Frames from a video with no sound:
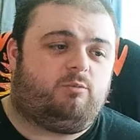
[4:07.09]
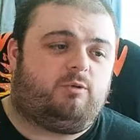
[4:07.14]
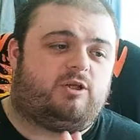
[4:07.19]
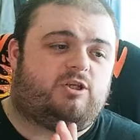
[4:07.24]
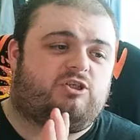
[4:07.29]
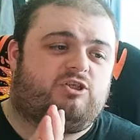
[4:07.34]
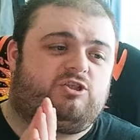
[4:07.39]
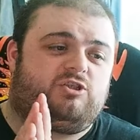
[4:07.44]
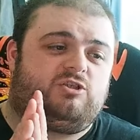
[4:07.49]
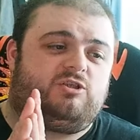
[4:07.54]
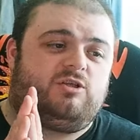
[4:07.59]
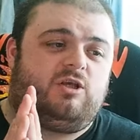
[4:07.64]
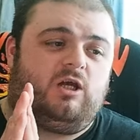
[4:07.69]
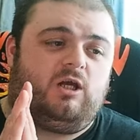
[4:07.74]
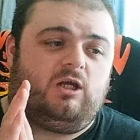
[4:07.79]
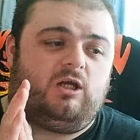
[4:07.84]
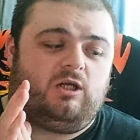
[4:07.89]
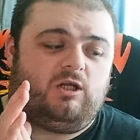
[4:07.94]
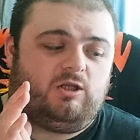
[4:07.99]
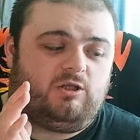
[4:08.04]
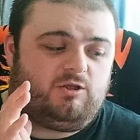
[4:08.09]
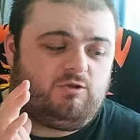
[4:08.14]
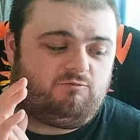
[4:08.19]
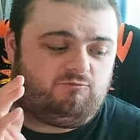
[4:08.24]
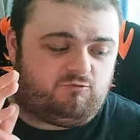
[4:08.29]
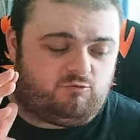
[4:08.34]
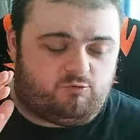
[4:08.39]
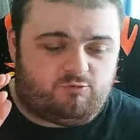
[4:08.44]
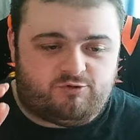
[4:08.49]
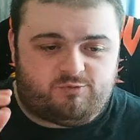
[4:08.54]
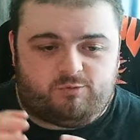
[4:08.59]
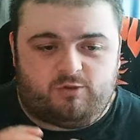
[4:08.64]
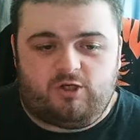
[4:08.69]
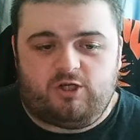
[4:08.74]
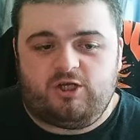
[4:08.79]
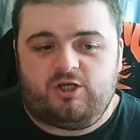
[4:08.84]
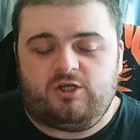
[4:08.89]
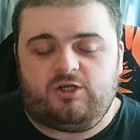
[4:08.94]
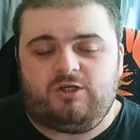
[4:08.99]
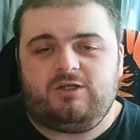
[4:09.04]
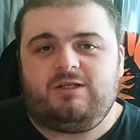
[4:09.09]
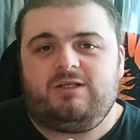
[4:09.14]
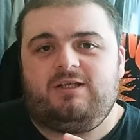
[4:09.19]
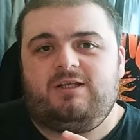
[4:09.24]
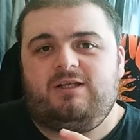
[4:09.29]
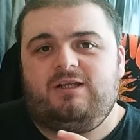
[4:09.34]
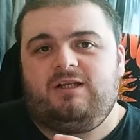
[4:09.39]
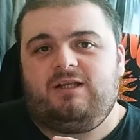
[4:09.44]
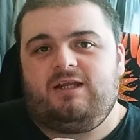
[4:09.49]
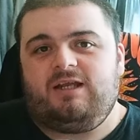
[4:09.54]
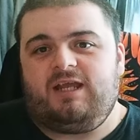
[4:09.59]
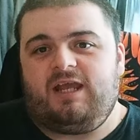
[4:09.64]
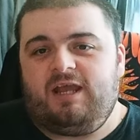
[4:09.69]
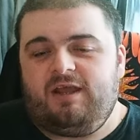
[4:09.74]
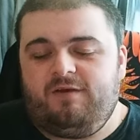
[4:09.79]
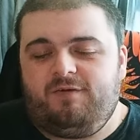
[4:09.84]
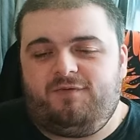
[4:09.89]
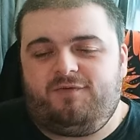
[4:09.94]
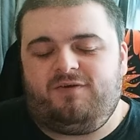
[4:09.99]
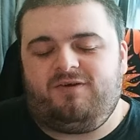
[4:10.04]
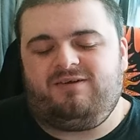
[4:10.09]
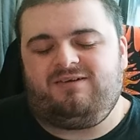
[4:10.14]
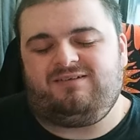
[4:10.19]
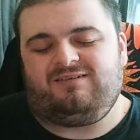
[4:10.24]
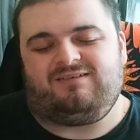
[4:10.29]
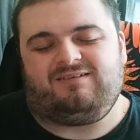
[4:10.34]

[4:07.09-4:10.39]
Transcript: which the rules were, if